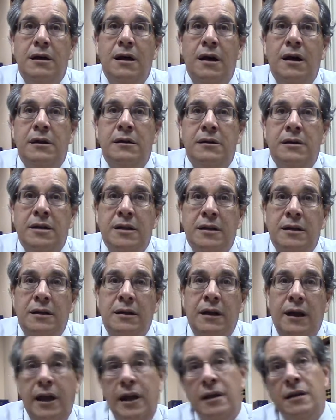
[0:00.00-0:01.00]

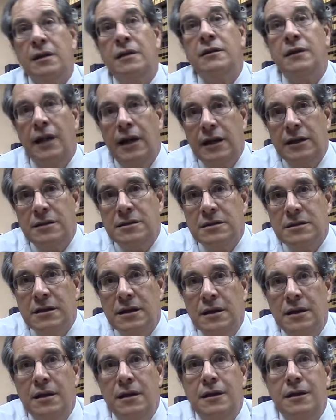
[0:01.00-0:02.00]
until and unless
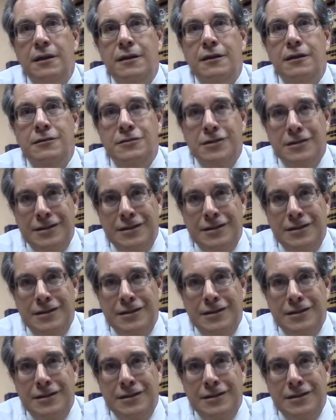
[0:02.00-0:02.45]
there's